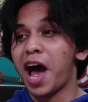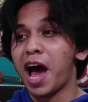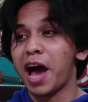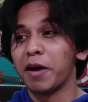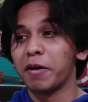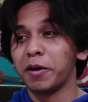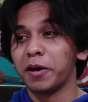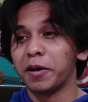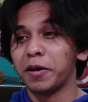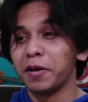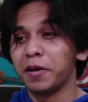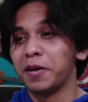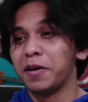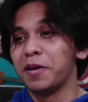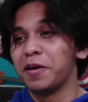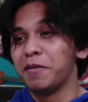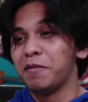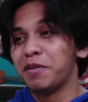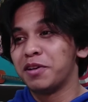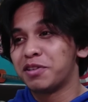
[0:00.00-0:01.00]
I
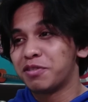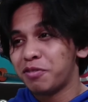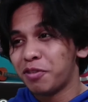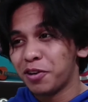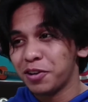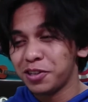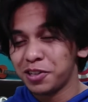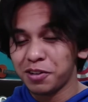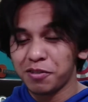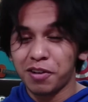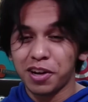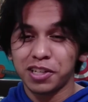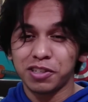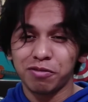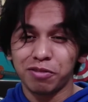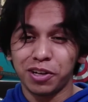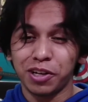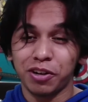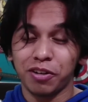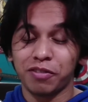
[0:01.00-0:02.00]
was forced to
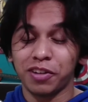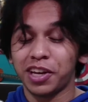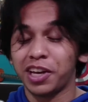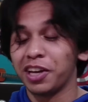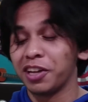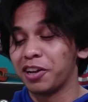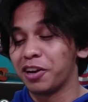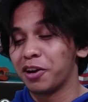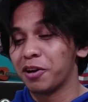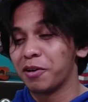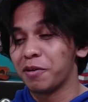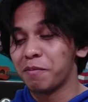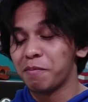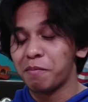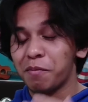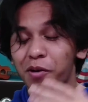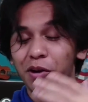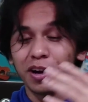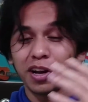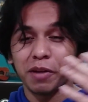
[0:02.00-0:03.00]
watch Redo of a Healer
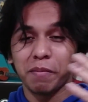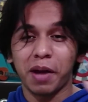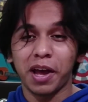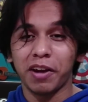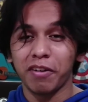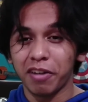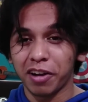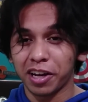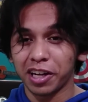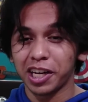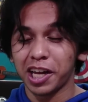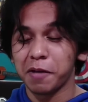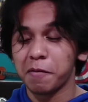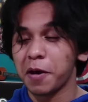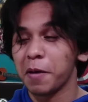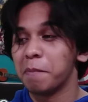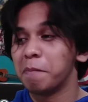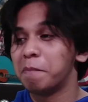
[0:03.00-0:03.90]
more than My Hero Academia.